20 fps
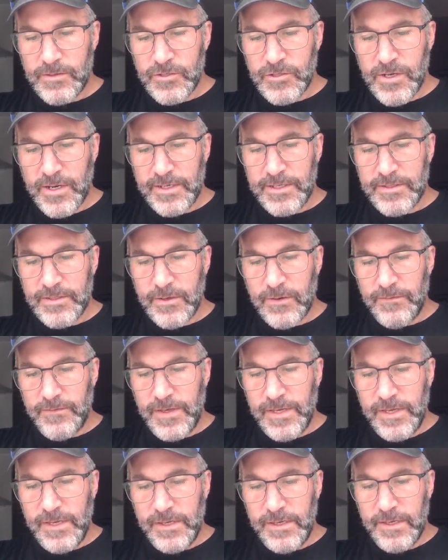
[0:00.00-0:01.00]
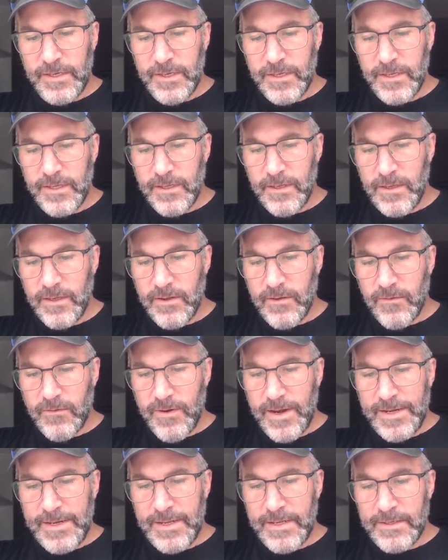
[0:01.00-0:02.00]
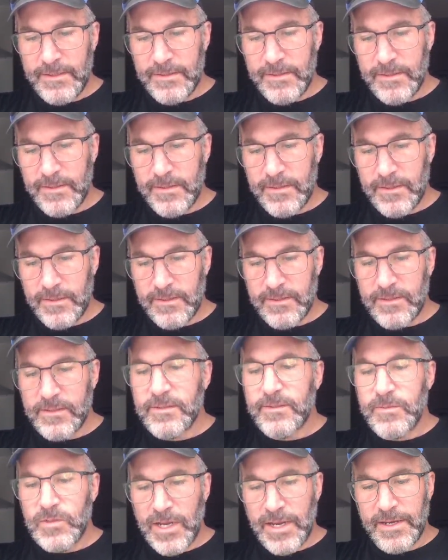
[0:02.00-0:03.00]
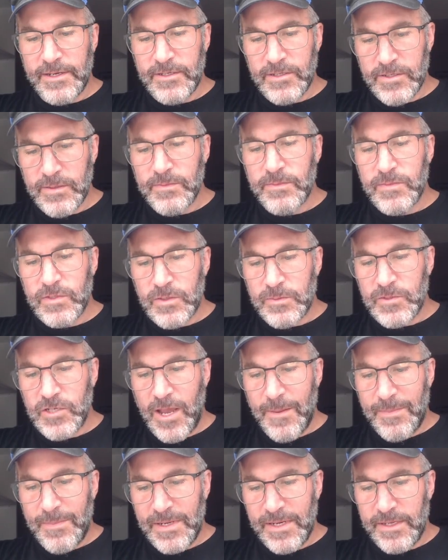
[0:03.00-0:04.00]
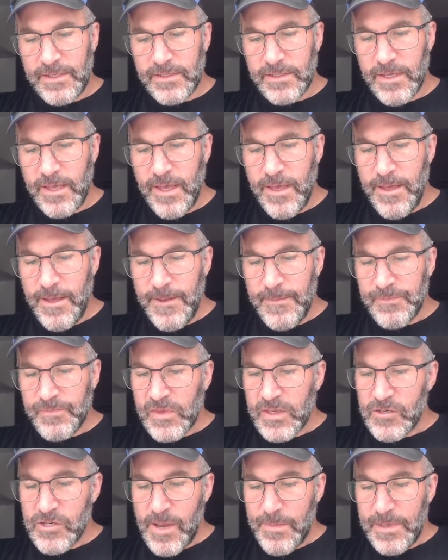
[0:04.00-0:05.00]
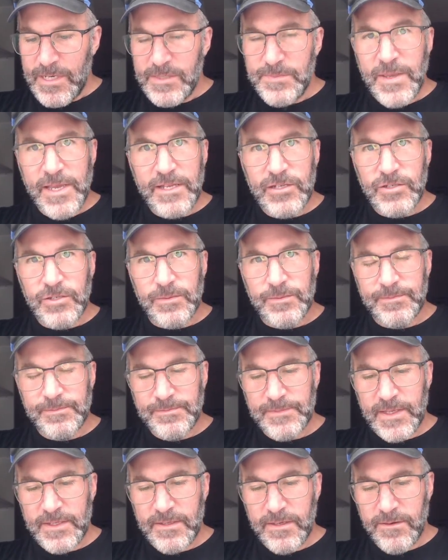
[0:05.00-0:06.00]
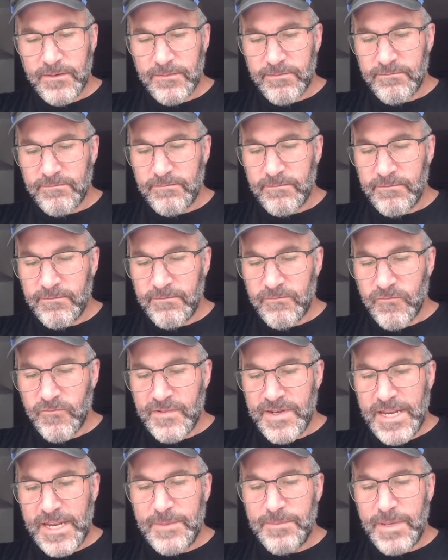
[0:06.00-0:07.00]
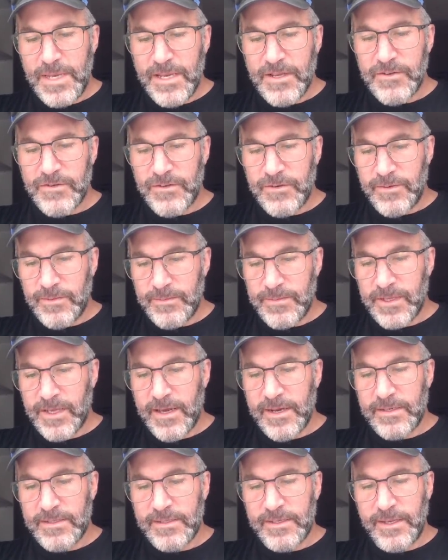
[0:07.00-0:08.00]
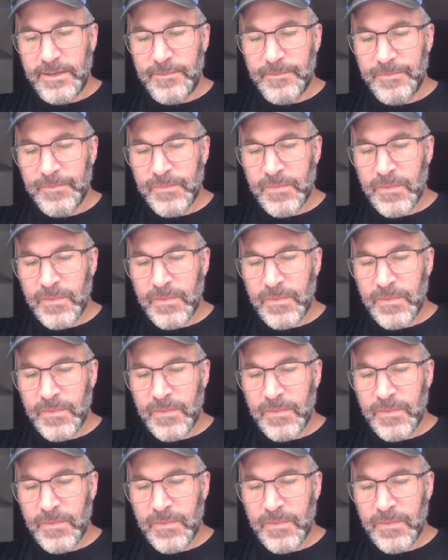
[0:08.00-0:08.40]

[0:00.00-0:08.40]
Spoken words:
Shiny Star V. Radiant. Some Japanese. Japanese Pikachu. That's a neat Pikachu, gotta say.